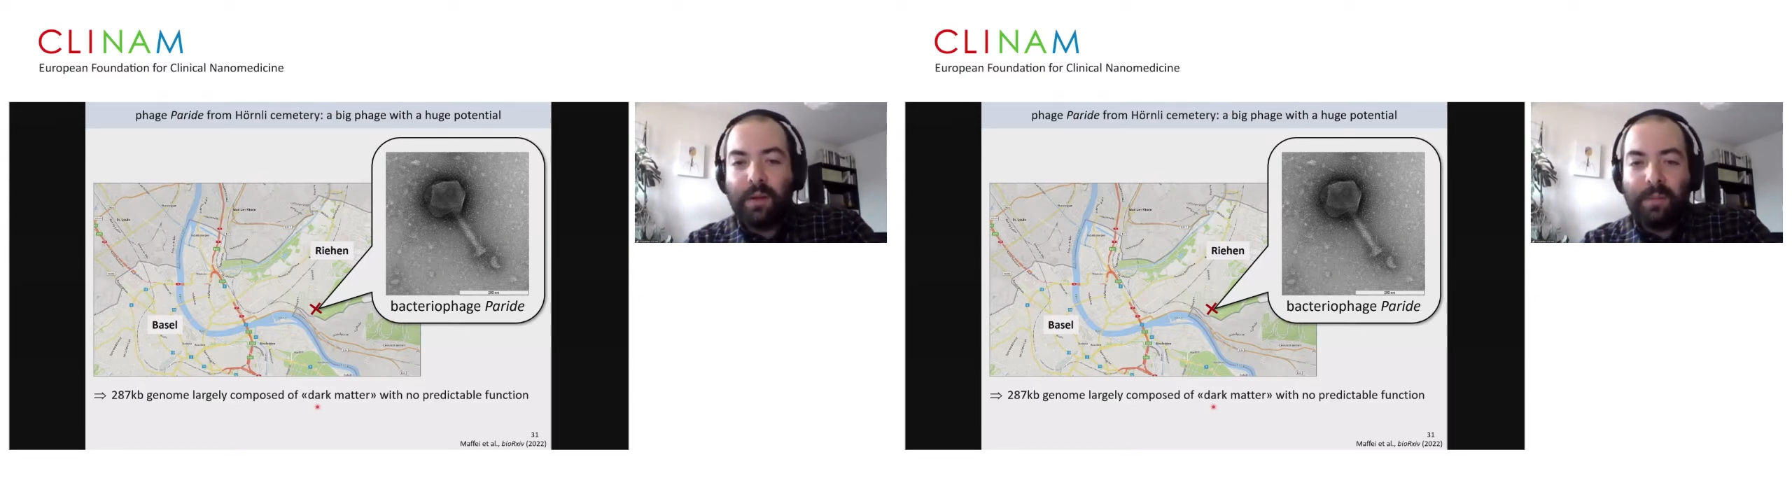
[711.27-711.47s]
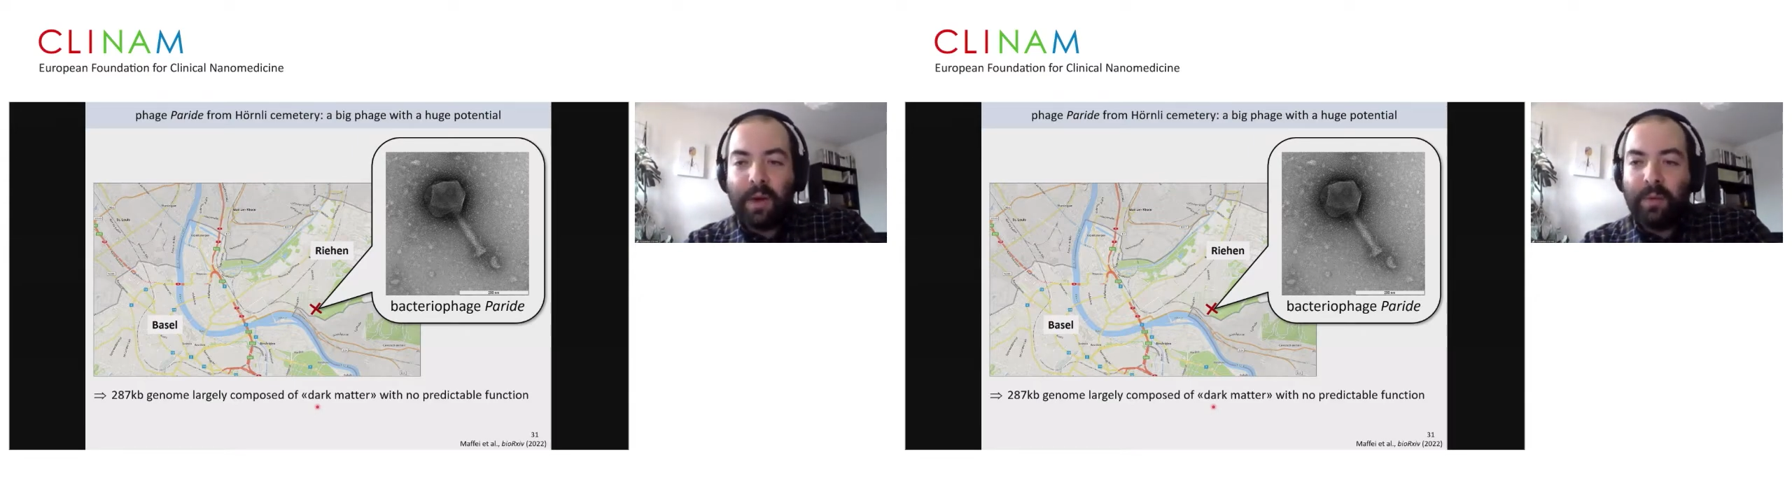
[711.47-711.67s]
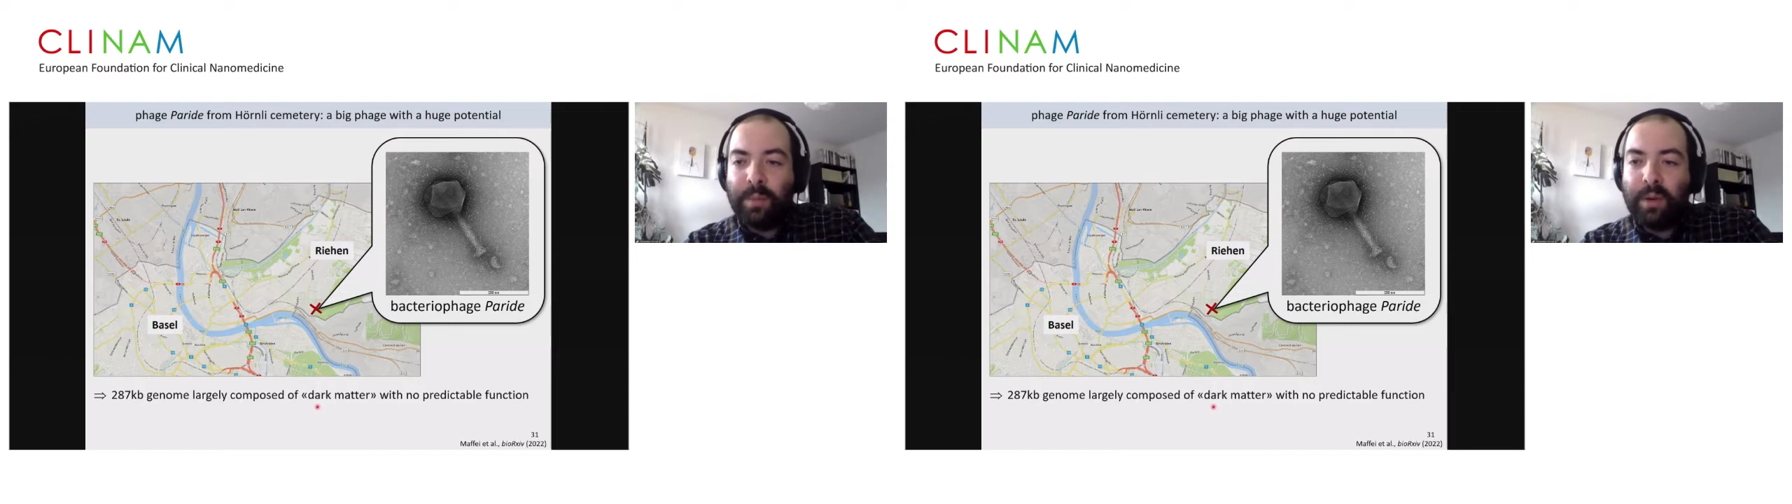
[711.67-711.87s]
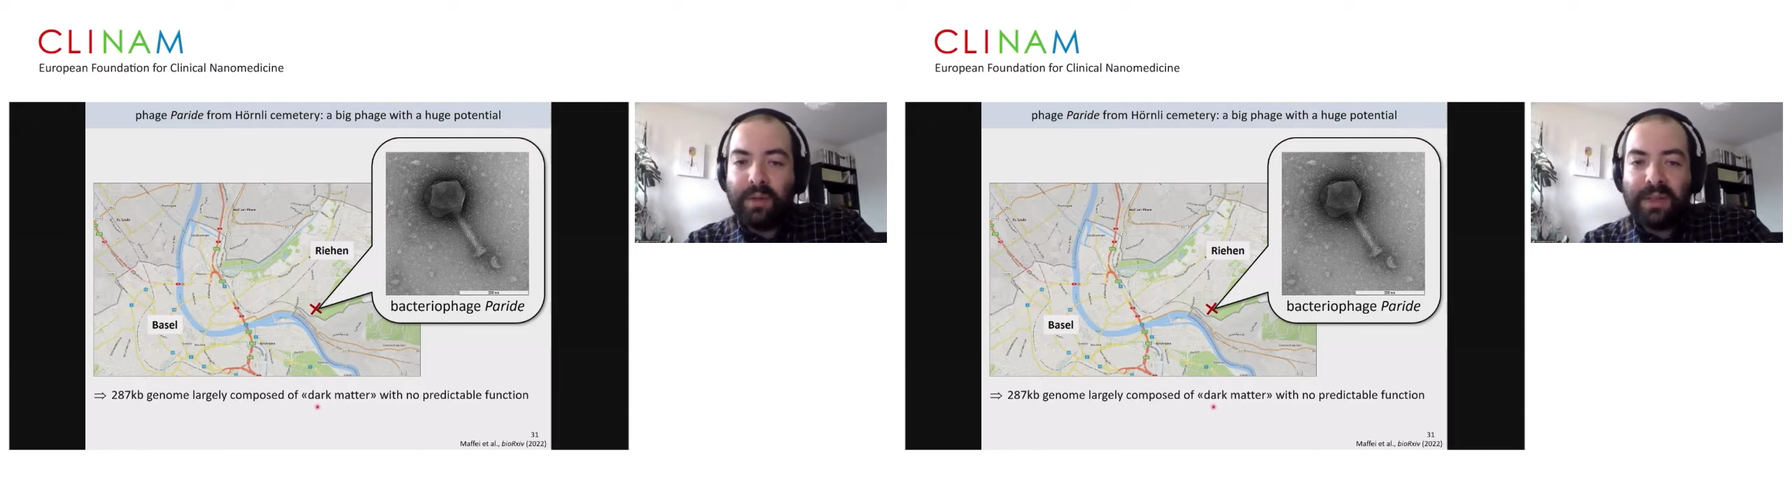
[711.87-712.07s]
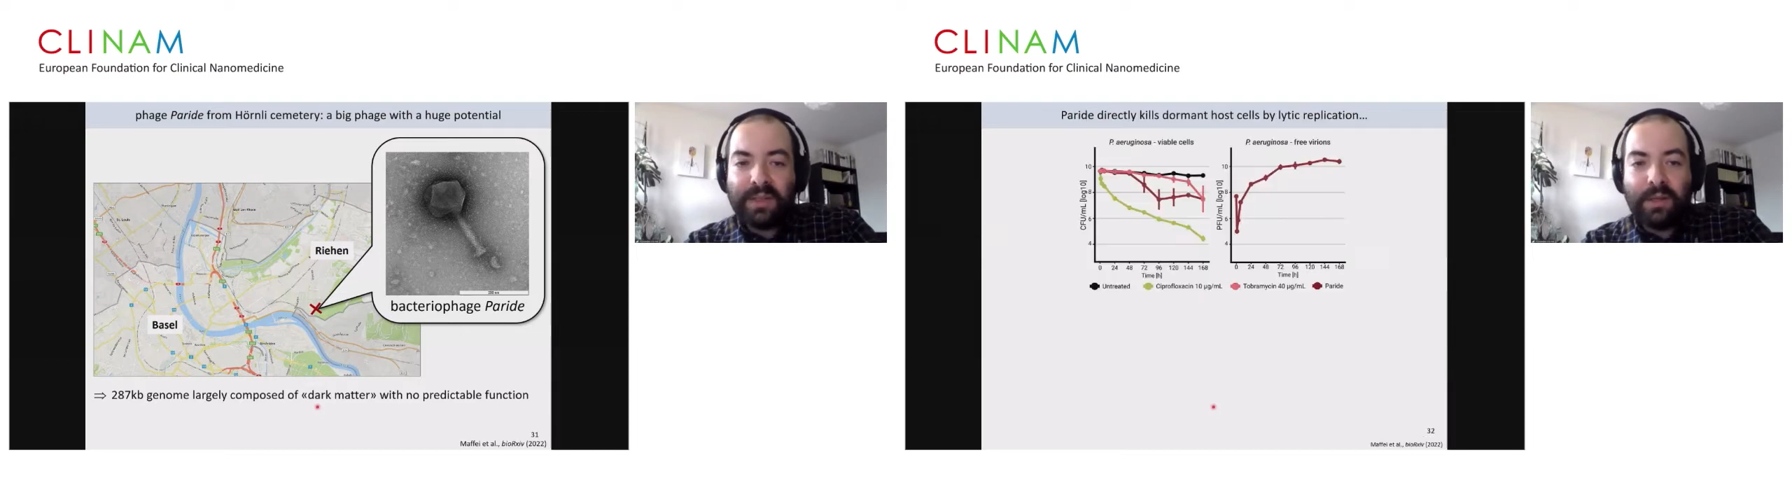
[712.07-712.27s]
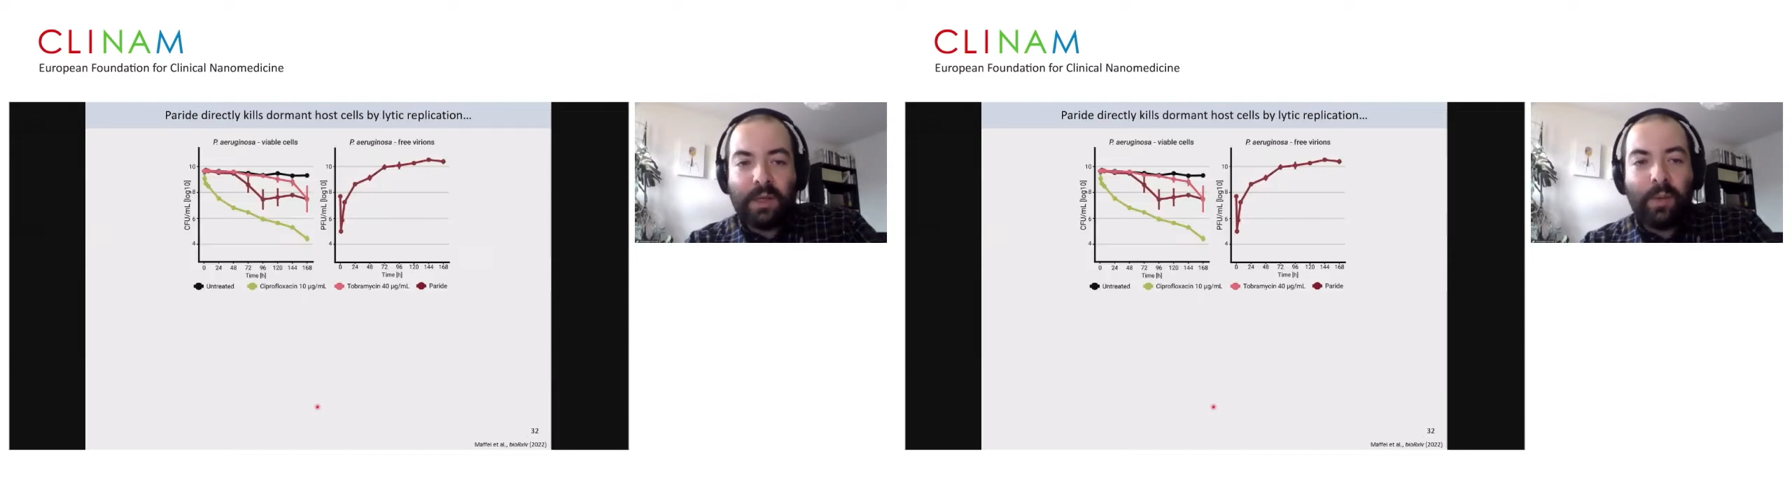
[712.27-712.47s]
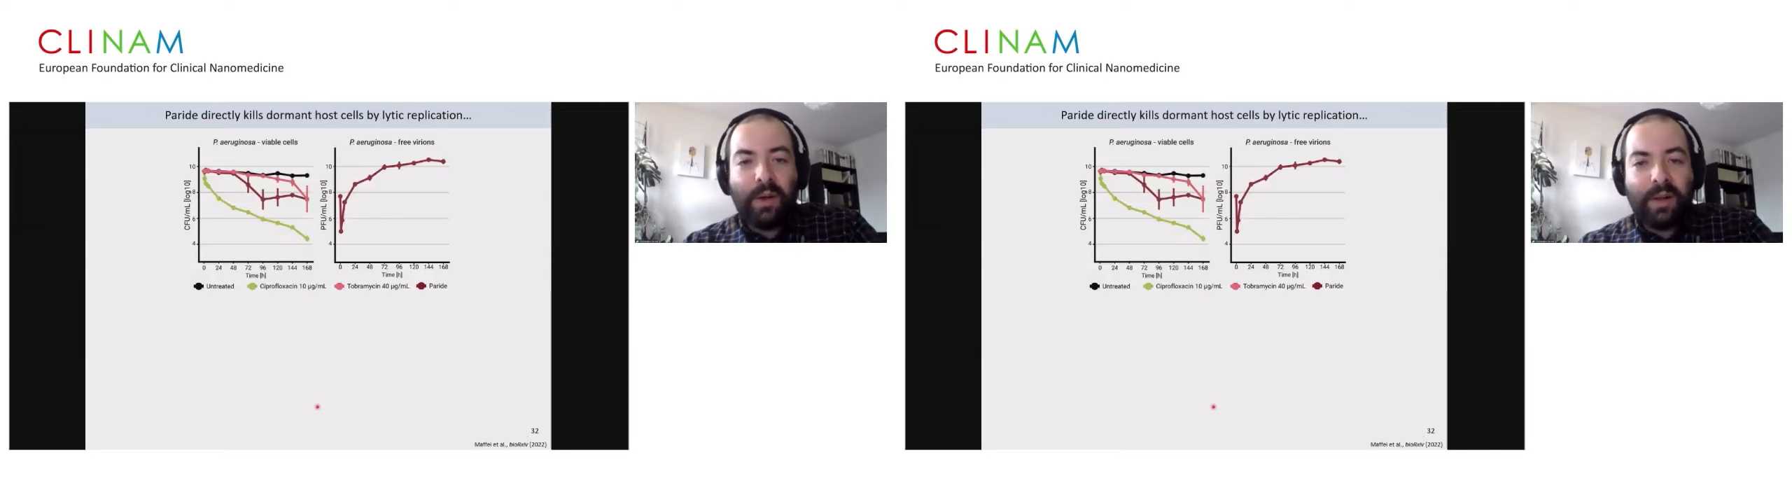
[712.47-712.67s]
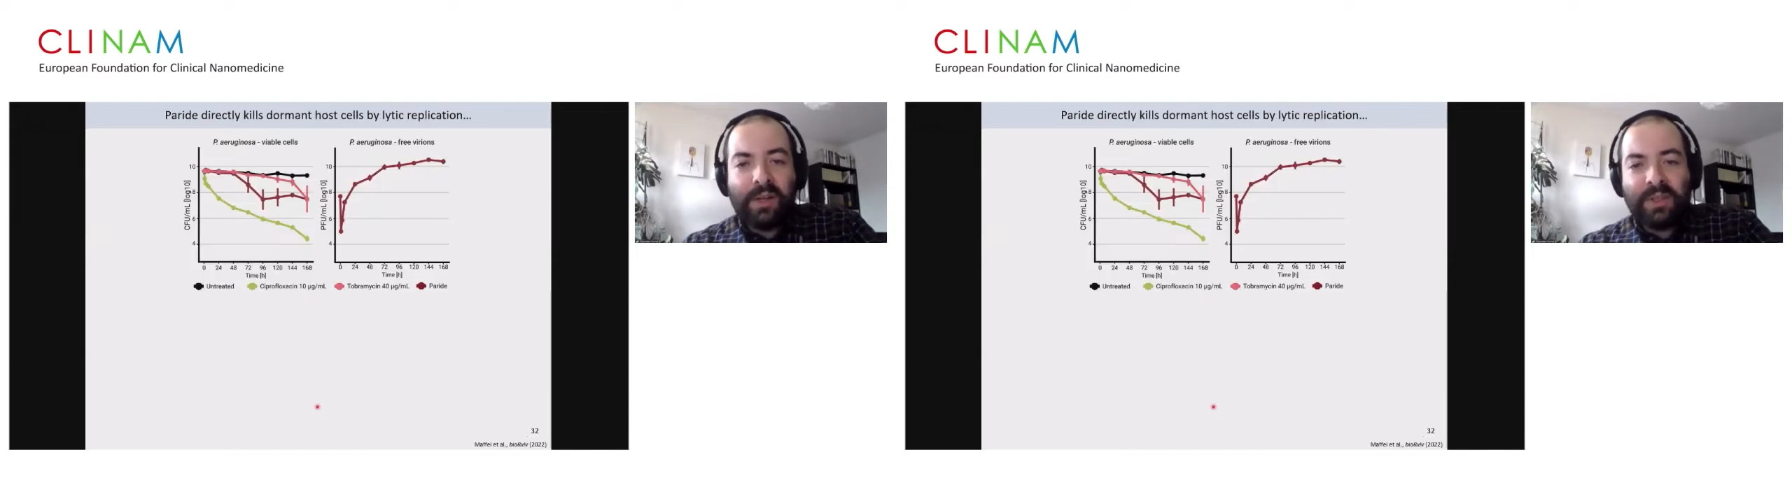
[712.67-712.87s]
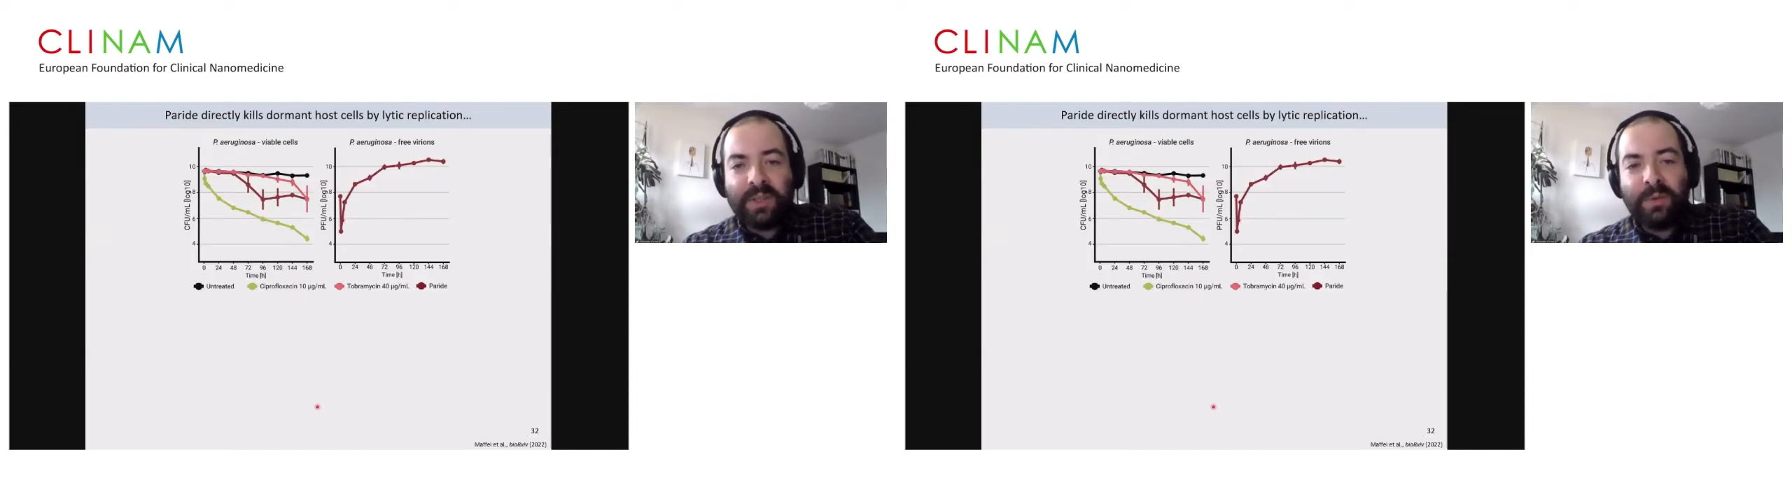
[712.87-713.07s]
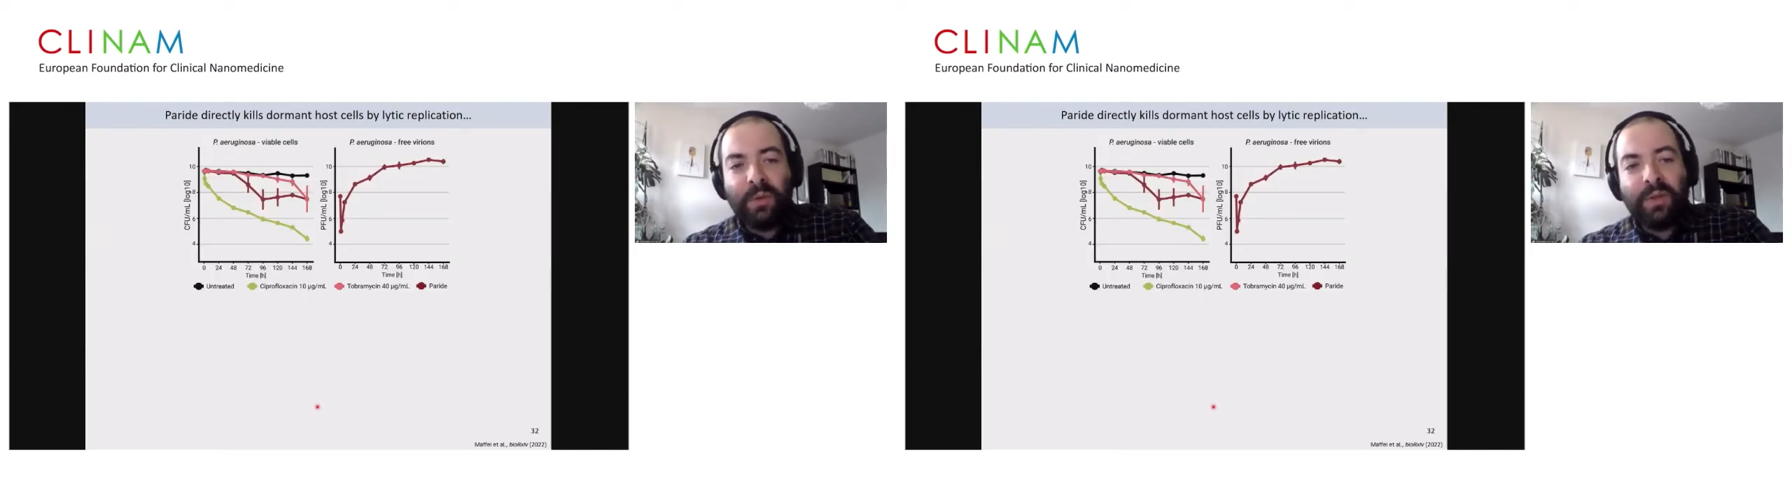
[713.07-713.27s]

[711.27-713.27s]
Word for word: But if you put this into our cultures and do